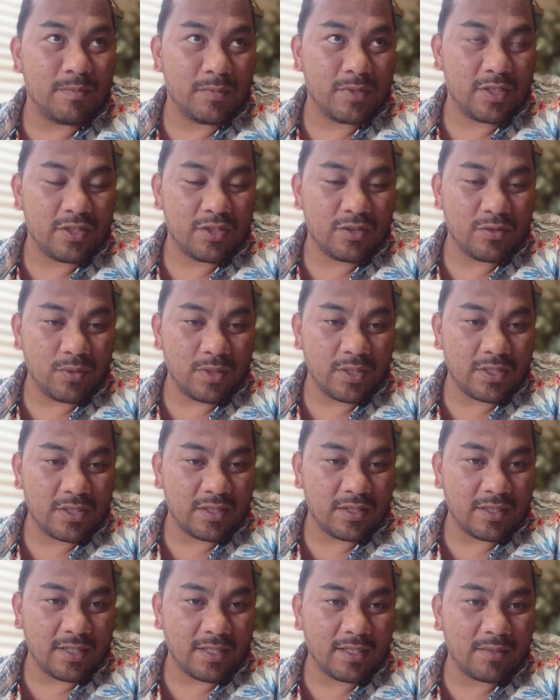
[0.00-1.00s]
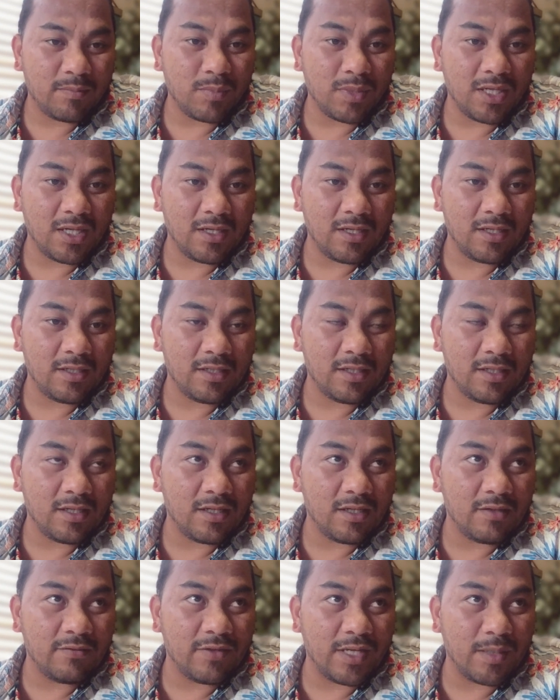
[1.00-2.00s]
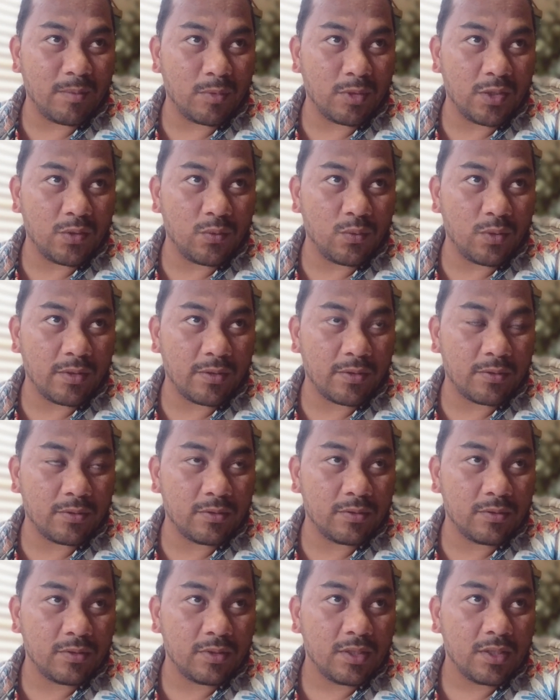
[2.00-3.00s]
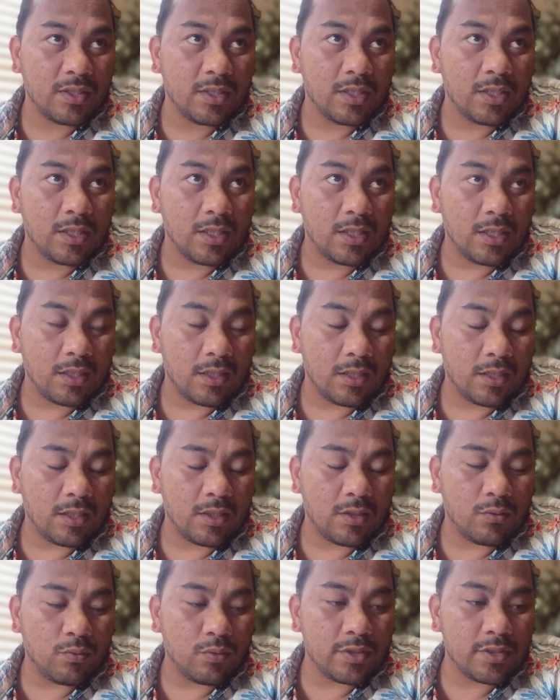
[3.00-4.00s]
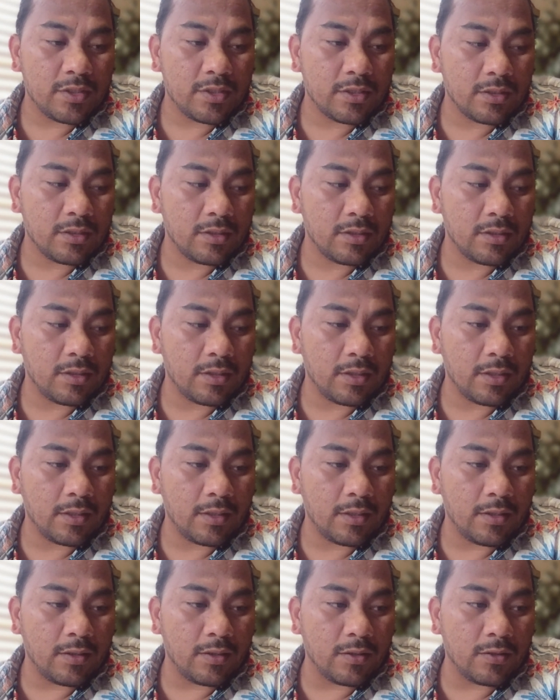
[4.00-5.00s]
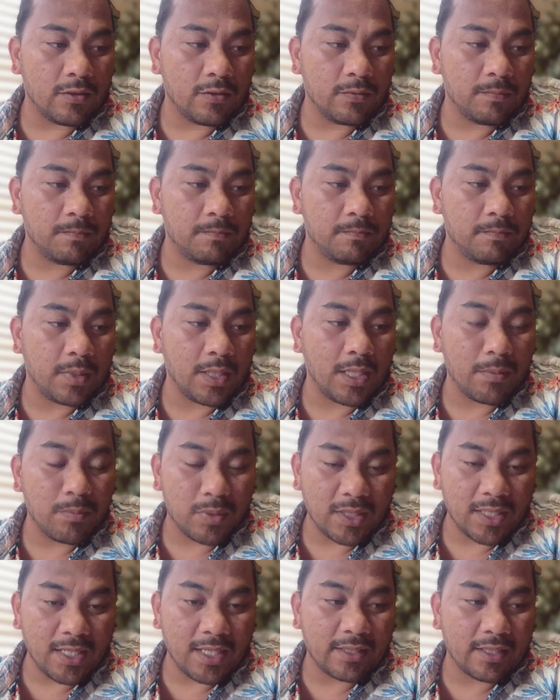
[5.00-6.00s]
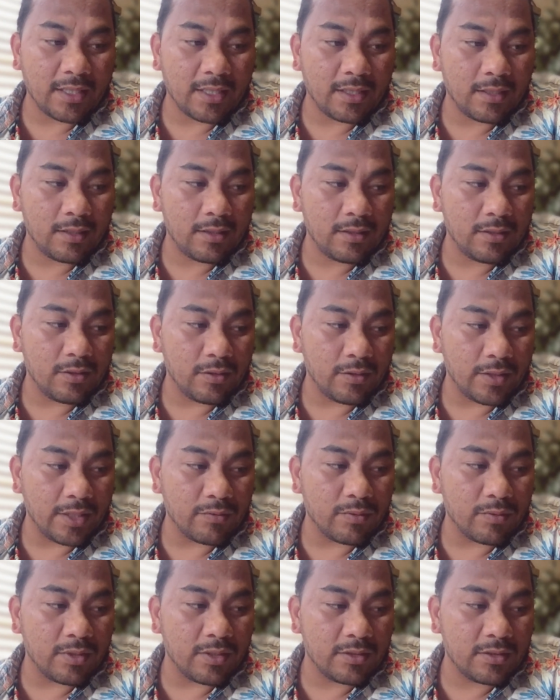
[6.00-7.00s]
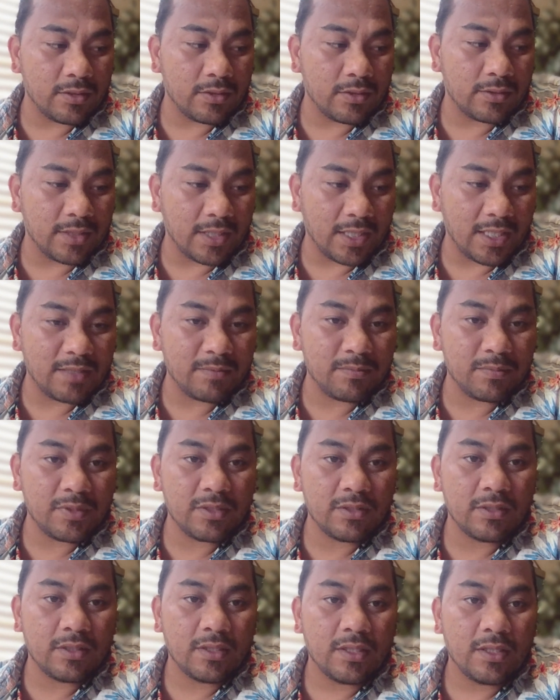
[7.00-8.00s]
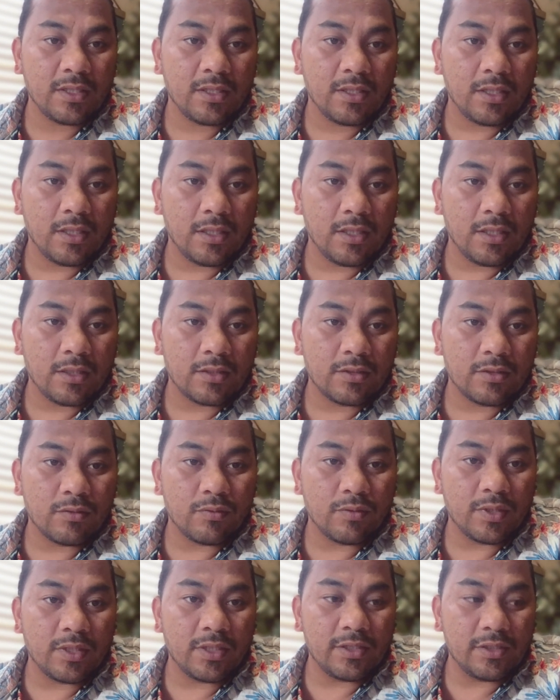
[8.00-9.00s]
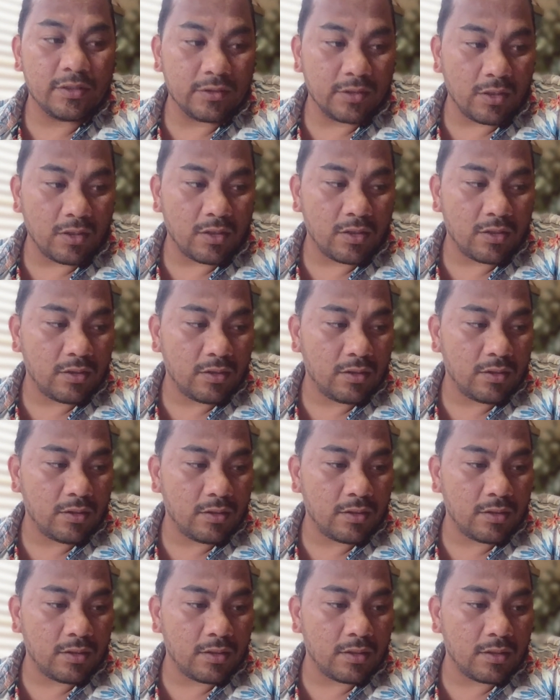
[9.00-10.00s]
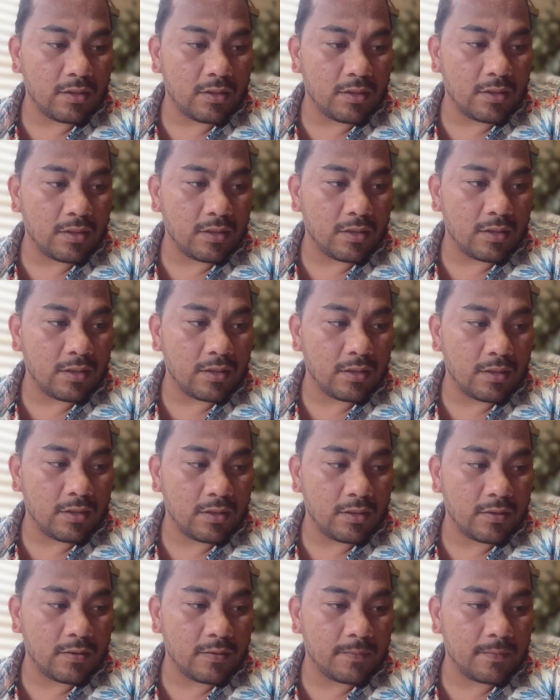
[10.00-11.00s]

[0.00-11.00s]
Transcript: situation that my family went through. Which, I'm glad that I really took times to really saw uh,